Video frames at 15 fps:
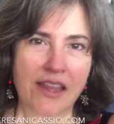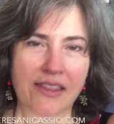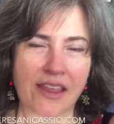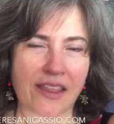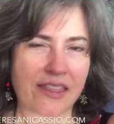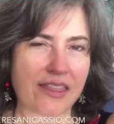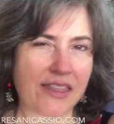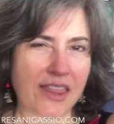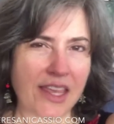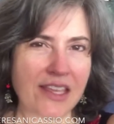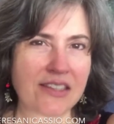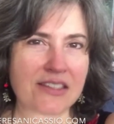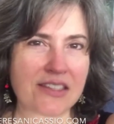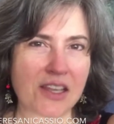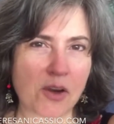that
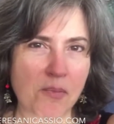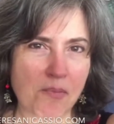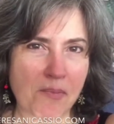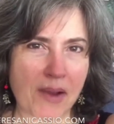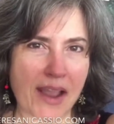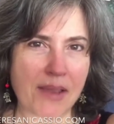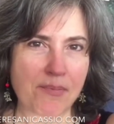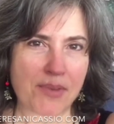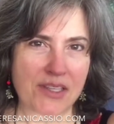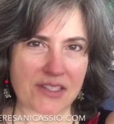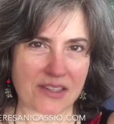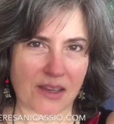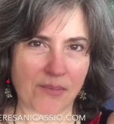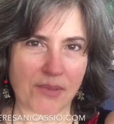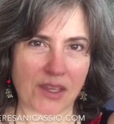thinks there might be
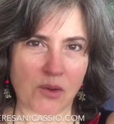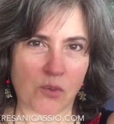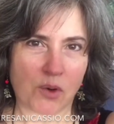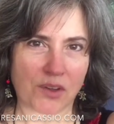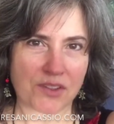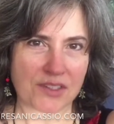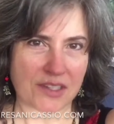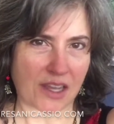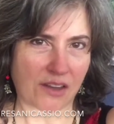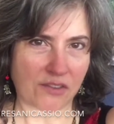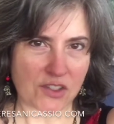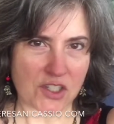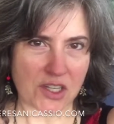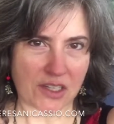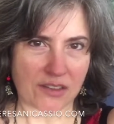something worth
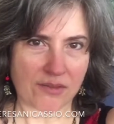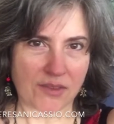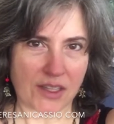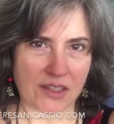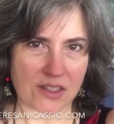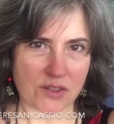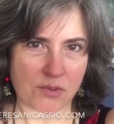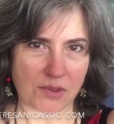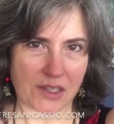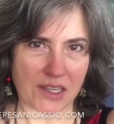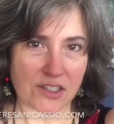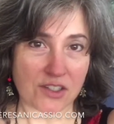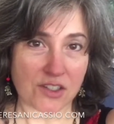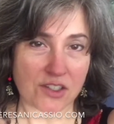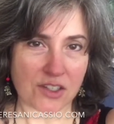salvaging in this
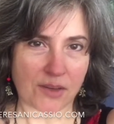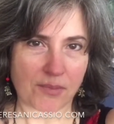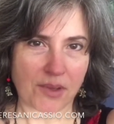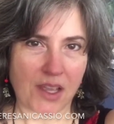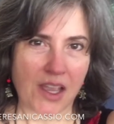relationship.